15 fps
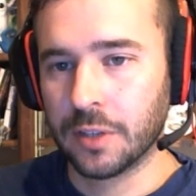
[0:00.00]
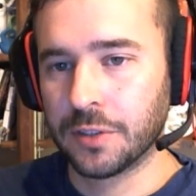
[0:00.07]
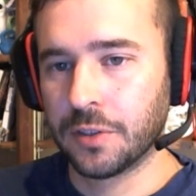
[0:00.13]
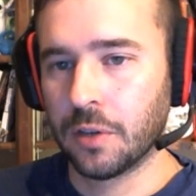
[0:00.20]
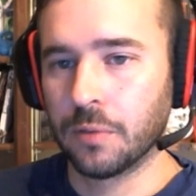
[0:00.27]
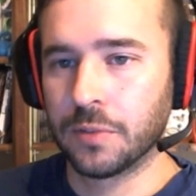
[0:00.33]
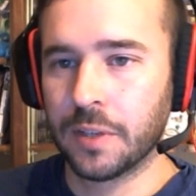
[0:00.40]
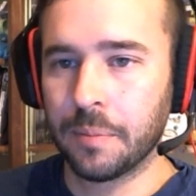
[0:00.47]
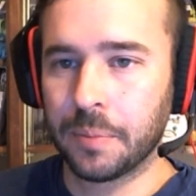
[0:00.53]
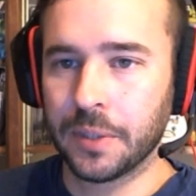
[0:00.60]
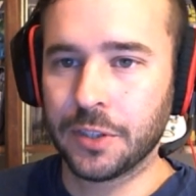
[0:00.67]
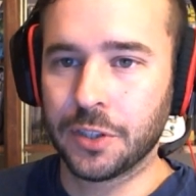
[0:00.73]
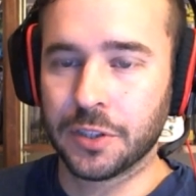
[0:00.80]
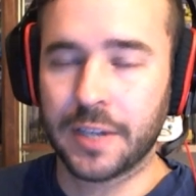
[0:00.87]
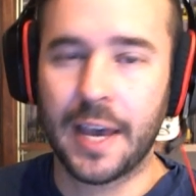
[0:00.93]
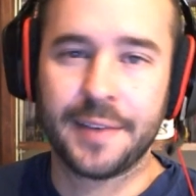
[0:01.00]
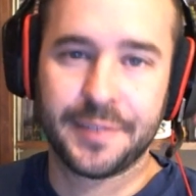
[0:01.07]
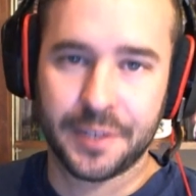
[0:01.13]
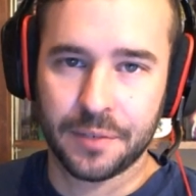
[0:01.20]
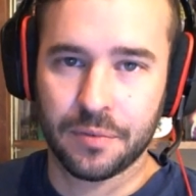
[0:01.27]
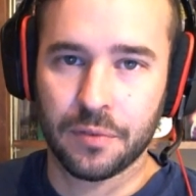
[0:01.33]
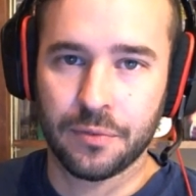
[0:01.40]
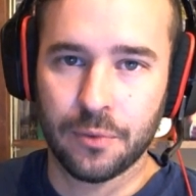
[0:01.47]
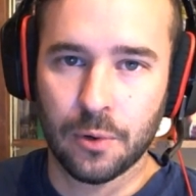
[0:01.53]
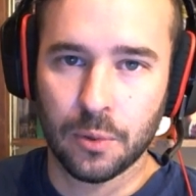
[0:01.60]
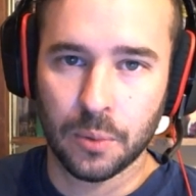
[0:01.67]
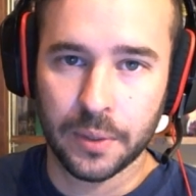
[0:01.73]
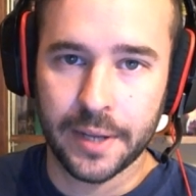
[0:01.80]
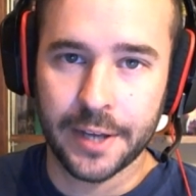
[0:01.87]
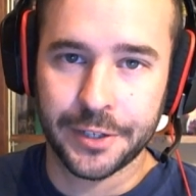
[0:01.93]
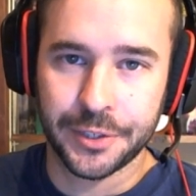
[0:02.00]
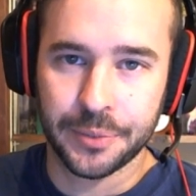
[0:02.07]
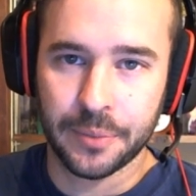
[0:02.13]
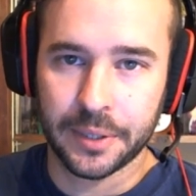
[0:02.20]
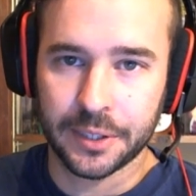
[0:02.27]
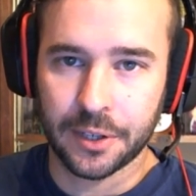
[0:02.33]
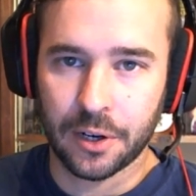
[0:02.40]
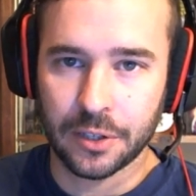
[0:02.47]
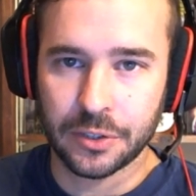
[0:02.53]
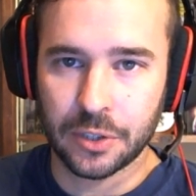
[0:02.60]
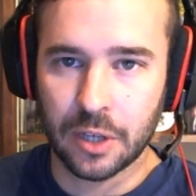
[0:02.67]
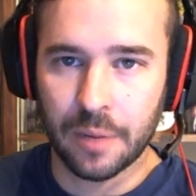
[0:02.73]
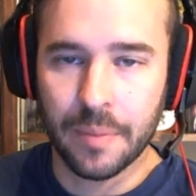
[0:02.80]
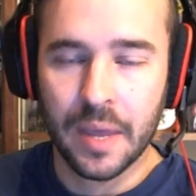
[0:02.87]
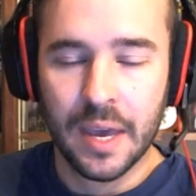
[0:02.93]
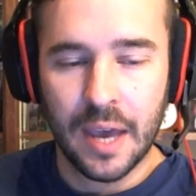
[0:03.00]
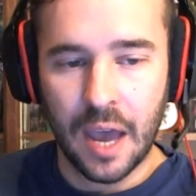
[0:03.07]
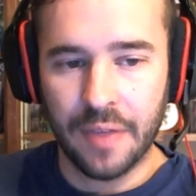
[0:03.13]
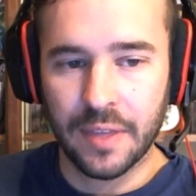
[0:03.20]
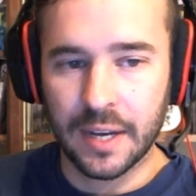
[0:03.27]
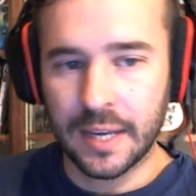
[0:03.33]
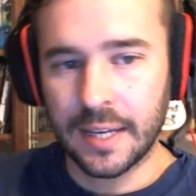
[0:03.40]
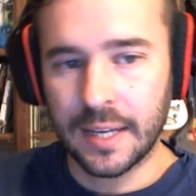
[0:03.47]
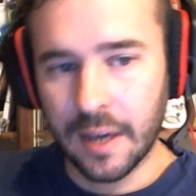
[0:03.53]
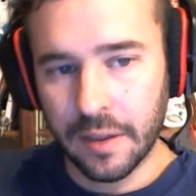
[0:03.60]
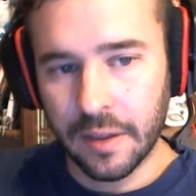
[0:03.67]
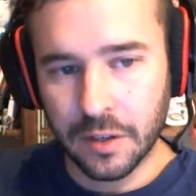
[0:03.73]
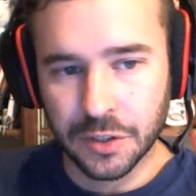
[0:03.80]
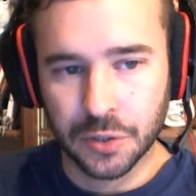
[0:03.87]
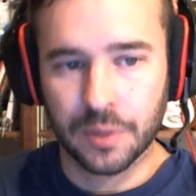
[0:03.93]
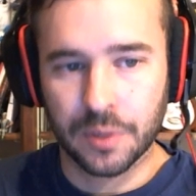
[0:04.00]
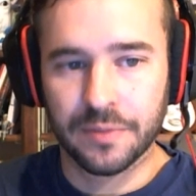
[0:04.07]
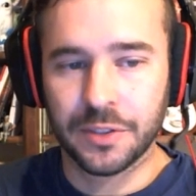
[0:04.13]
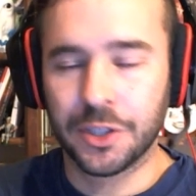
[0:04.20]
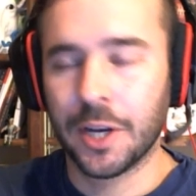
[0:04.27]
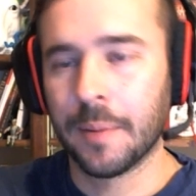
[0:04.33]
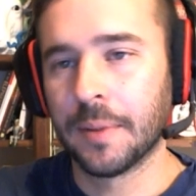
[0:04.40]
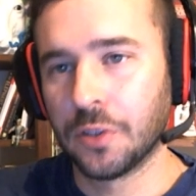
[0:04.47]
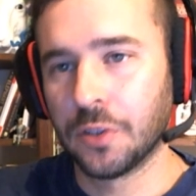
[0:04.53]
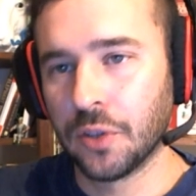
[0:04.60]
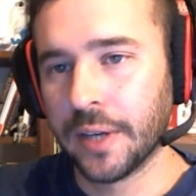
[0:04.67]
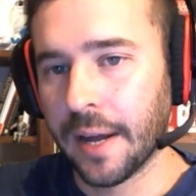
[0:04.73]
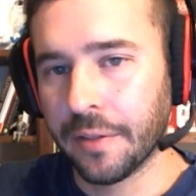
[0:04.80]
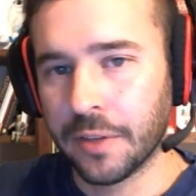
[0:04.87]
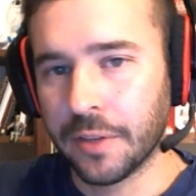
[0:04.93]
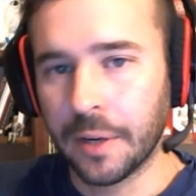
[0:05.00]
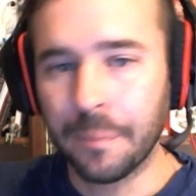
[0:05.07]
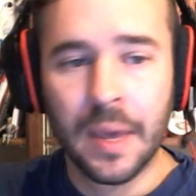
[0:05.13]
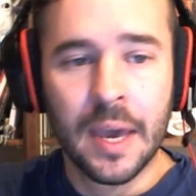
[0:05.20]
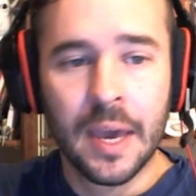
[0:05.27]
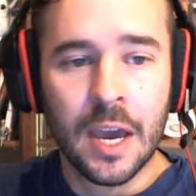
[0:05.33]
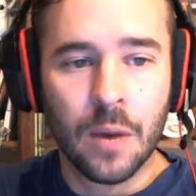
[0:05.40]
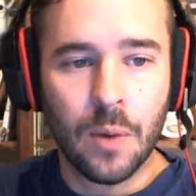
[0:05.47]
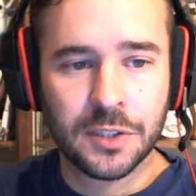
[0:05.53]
So simply just casting her for 4 will net you 1 card draw, and then any other sort of enchantments you get out there. We're also